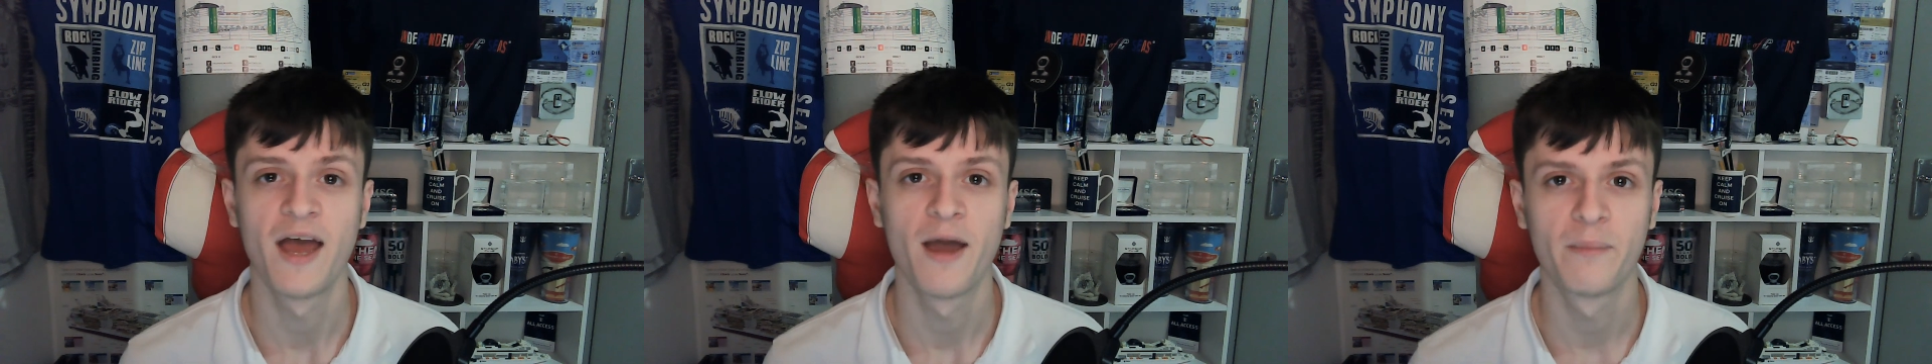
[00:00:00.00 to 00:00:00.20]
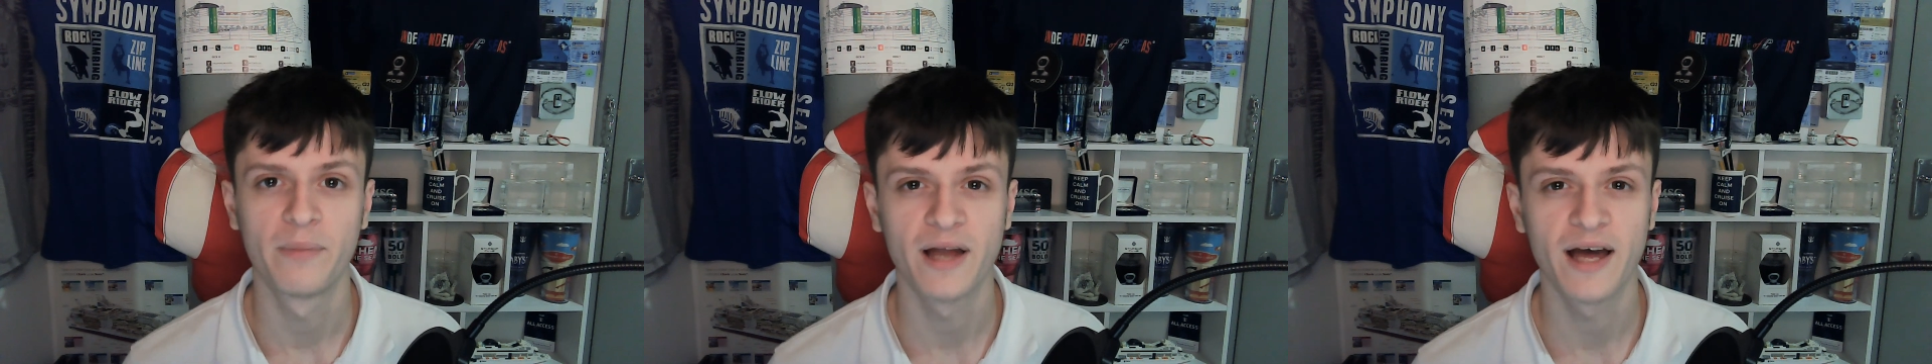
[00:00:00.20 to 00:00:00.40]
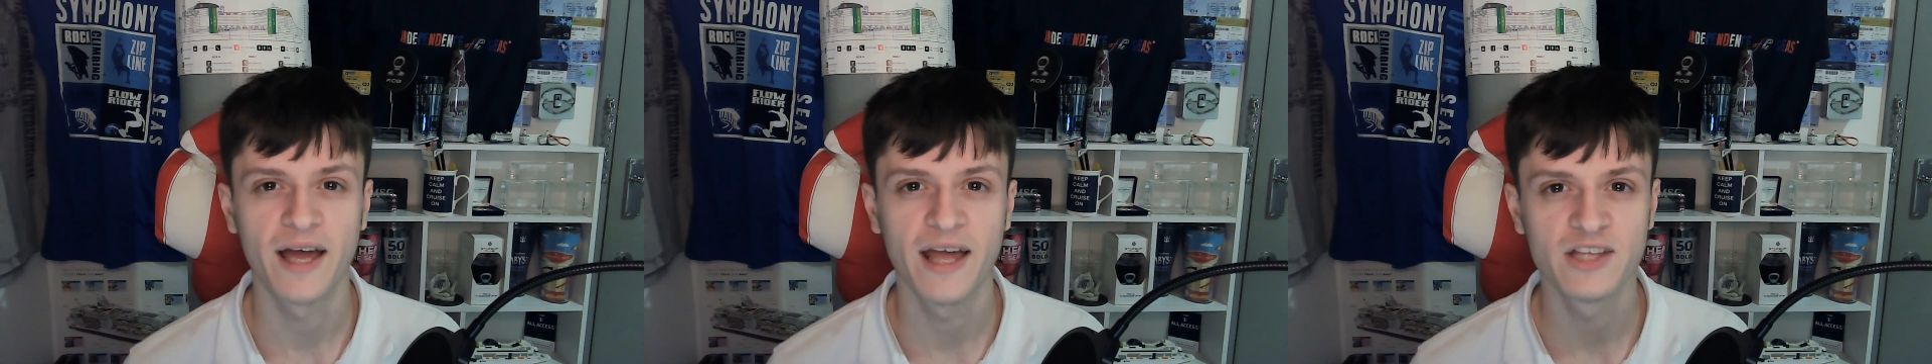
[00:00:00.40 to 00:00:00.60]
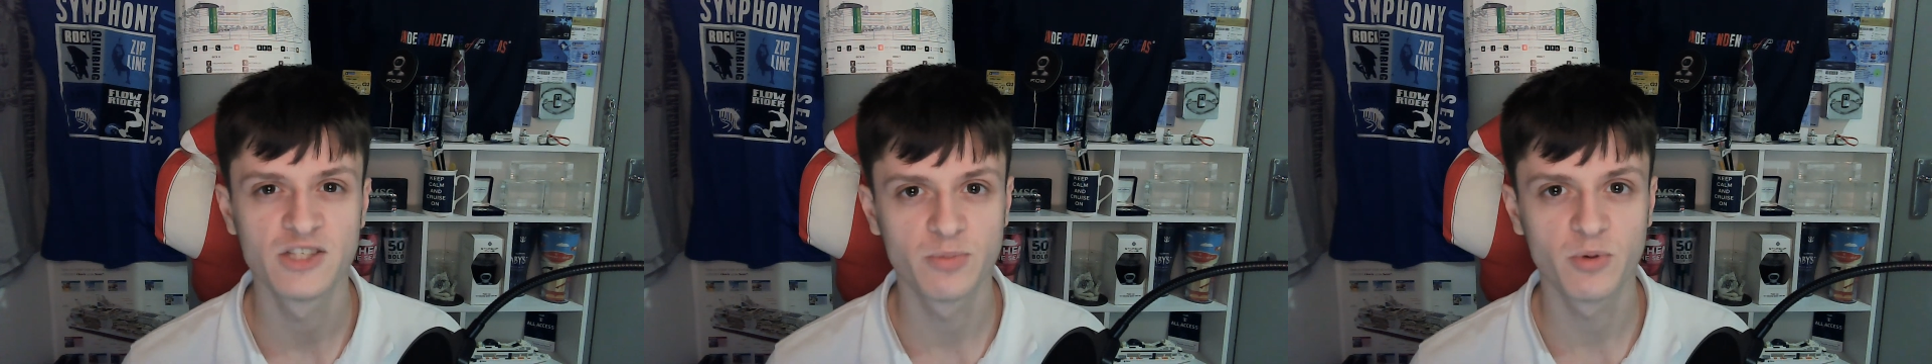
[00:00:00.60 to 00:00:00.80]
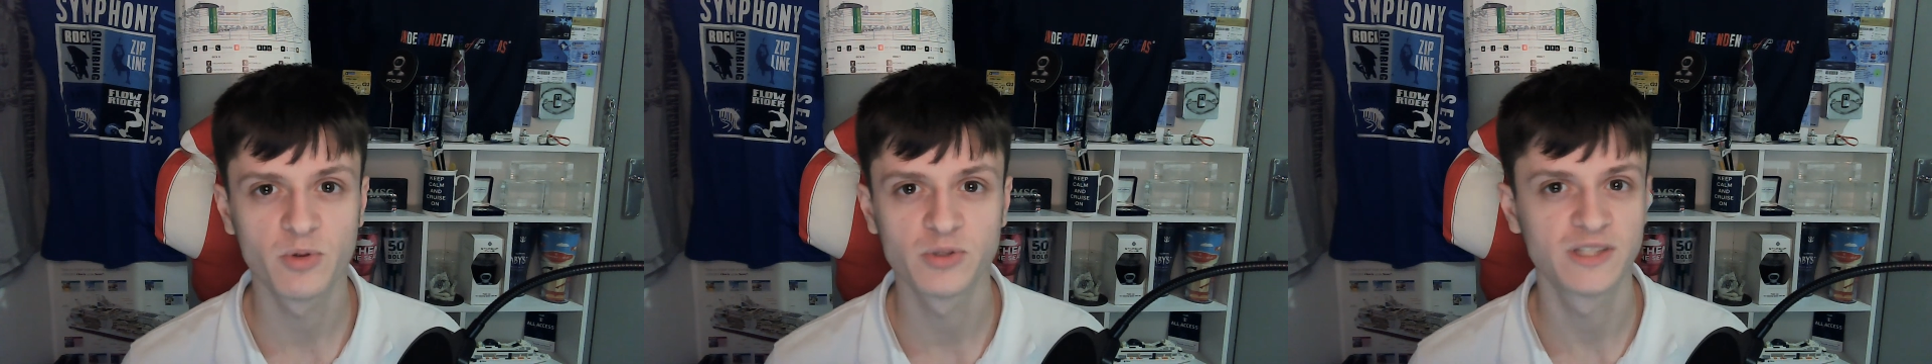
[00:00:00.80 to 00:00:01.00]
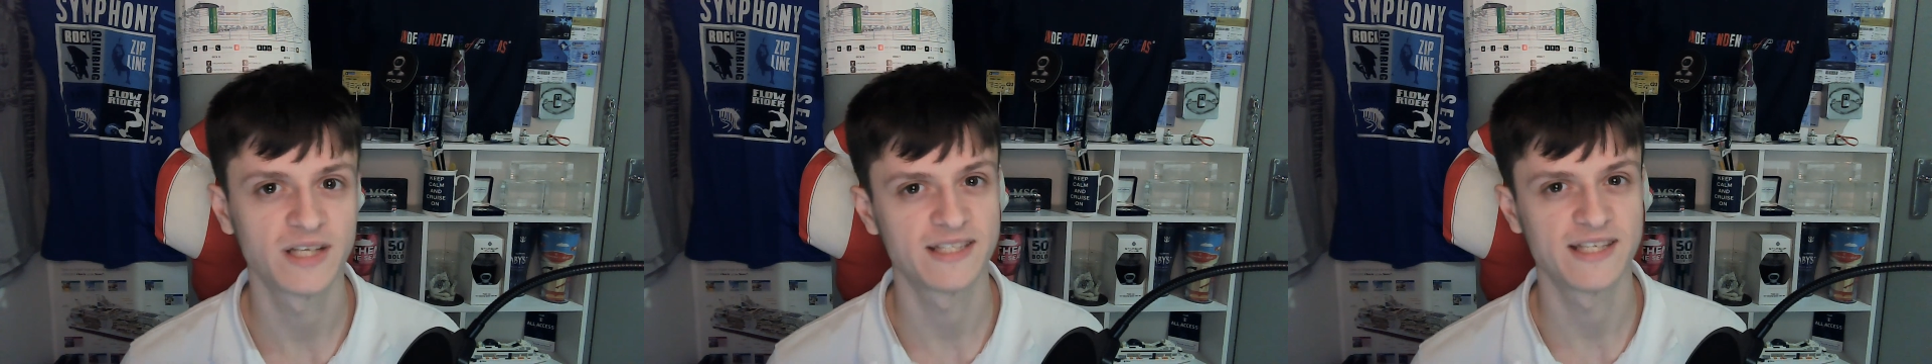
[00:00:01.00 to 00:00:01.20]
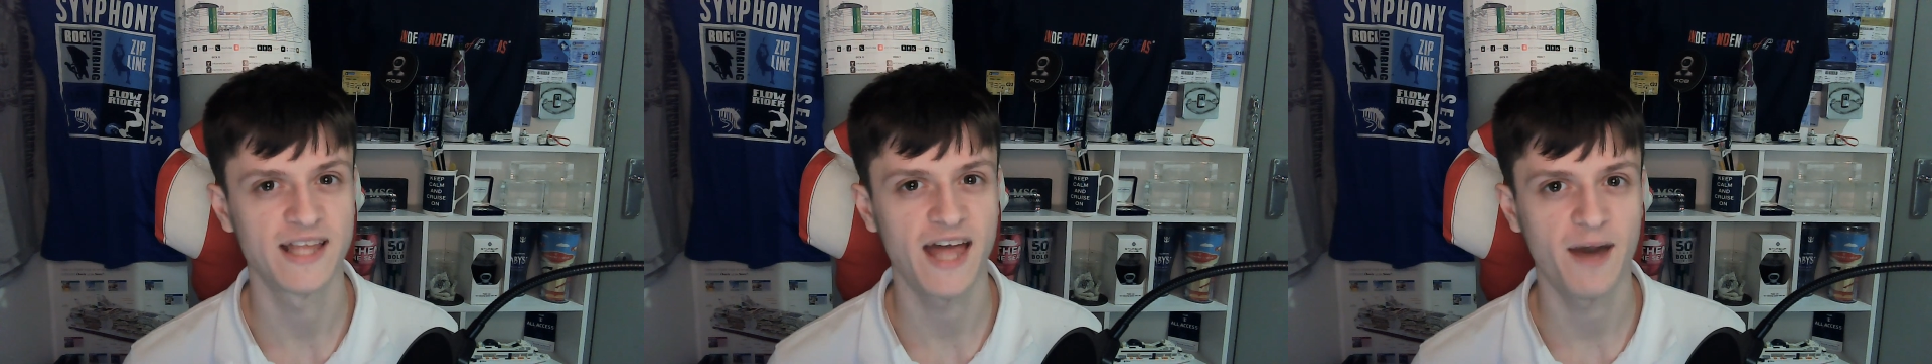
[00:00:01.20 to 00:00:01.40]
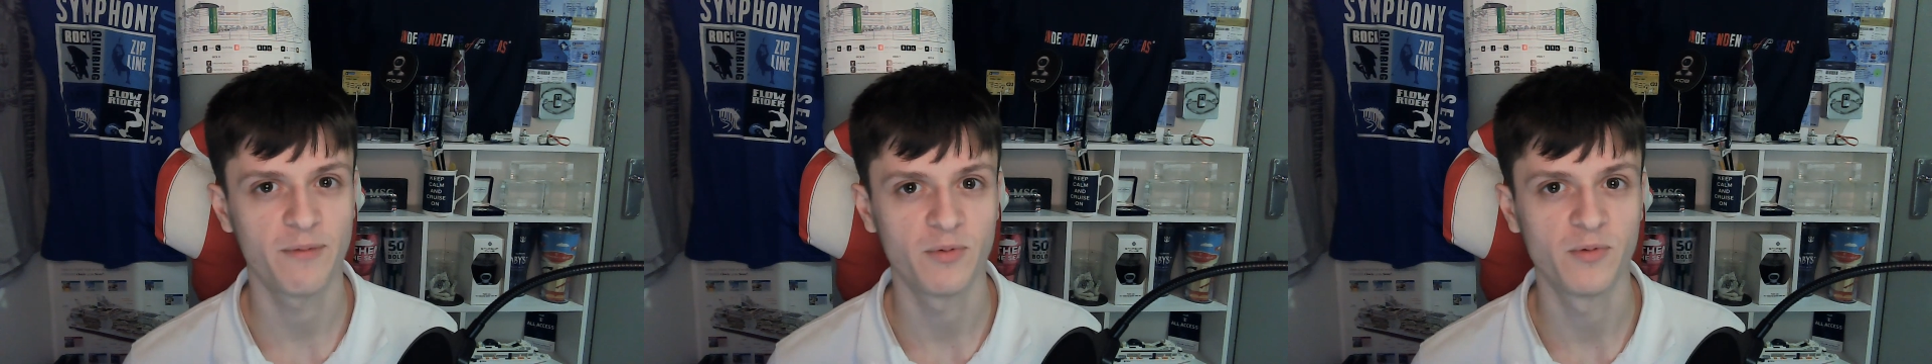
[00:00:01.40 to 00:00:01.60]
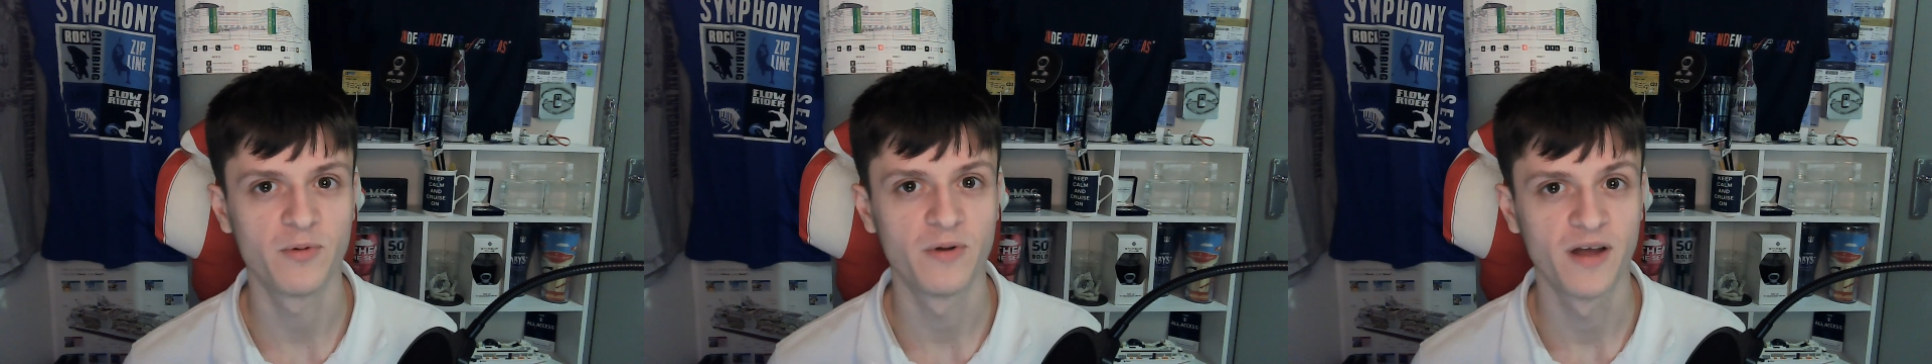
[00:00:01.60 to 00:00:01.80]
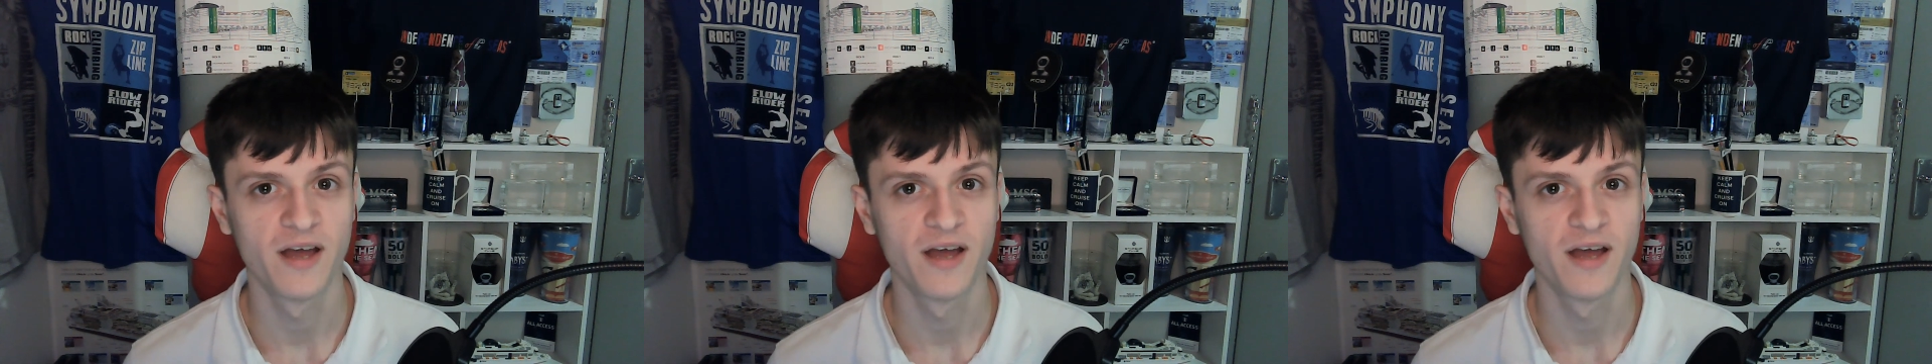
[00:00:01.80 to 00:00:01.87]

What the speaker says: But in Gibraltar, that's an airport.